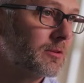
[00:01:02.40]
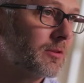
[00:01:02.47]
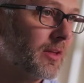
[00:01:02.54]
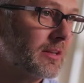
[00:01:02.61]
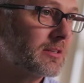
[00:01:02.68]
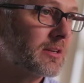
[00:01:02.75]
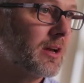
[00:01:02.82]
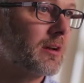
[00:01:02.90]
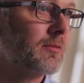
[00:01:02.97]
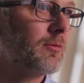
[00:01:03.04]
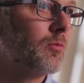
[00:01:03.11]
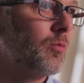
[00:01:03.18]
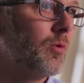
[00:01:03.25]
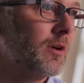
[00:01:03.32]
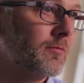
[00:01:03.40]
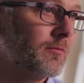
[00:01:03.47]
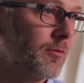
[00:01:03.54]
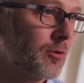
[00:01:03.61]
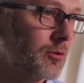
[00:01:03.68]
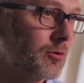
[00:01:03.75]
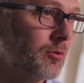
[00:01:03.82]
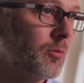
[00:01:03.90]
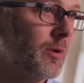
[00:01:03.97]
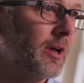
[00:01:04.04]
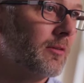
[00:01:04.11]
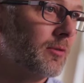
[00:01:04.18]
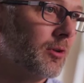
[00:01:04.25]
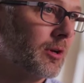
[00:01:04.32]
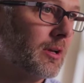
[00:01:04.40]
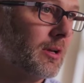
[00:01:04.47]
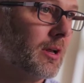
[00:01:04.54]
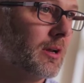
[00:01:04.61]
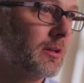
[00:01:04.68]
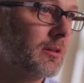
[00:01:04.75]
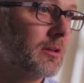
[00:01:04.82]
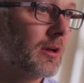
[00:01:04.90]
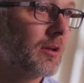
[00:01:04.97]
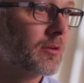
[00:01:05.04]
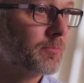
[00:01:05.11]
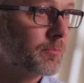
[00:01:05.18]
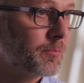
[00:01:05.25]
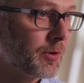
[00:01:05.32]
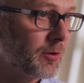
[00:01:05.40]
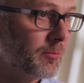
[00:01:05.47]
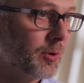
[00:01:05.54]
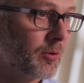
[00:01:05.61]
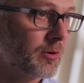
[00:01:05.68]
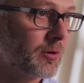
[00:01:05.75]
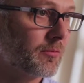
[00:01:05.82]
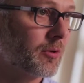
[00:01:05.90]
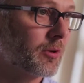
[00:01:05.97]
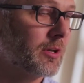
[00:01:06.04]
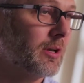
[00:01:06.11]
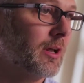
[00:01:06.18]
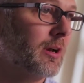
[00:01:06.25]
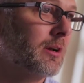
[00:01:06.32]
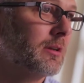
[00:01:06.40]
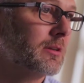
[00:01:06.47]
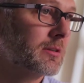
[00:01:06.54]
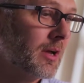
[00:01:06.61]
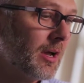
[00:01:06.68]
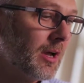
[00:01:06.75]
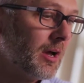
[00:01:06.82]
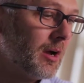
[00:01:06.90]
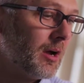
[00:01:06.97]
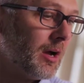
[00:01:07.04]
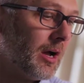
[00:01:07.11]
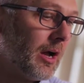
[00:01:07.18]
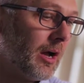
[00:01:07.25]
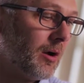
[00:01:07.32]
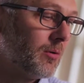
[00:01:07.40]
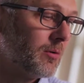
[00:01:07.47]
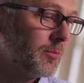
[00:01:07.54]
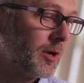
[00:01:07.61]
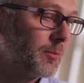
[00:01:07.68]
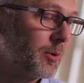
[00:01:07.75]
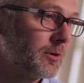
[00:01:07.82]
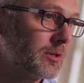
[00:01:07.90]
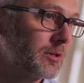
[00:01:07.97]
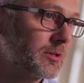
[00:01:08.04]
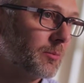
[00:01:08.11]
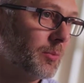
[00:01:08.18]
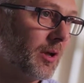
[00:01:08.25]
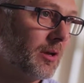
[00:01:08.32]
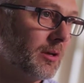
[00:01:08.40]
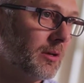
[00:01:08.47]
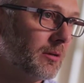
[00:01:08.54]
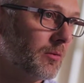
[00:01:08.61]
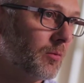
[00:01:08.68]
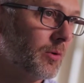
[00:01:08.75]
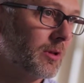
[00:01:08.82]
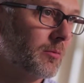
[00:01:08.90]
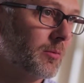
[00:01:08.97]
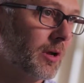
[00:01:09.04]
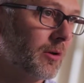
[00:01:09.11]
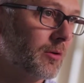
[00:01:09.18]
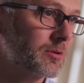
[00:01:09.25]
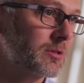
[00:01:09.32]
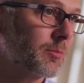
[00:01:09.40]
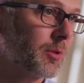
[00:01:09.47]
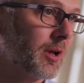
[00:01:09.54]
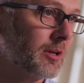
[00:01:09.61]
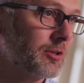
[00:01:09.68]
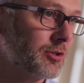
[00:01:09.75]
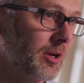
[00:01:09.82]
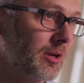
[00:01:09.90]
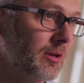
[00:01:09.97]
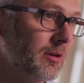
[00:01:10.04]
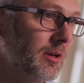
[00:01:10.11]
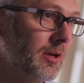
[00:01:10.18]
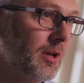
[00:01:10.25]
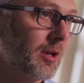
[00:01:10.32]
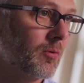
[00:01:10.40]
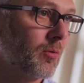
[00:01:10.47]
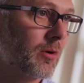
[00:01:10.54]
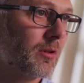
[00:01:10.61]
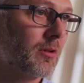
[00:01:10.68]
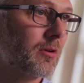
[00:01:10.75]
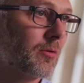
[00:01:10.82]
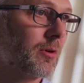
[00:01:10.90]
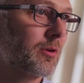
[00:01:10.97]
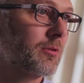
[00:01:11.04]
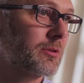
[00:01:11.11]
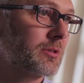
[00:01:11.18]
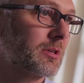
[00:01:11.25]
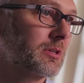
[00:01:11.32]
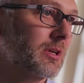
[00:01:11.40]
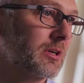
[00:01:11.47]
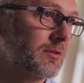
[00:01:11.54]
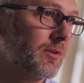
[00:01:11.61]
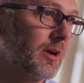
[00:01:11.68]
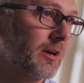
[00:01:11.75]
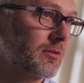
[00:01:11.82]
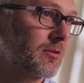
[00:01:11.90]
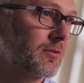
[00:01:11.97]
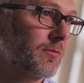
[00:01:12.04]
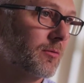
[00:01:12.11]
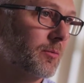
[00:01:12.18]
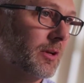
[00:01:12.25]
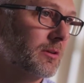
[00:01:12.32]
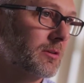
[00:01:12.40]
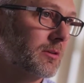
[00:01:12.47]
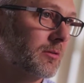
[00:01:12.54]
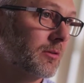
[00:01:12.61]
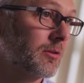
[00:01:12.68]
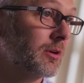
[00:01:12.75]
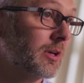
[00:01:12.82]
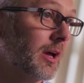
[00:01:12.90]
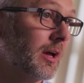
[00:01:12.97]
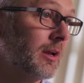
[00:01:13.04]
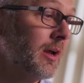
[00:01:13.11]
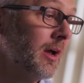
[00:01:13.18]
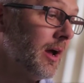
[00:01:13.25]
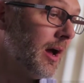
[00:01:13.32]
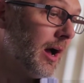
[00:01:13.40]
So that's kind of one vertical way of looking at it. The other component of looking at it is, how am I participating within my own supply chain, and what are the critical success factors for me to look at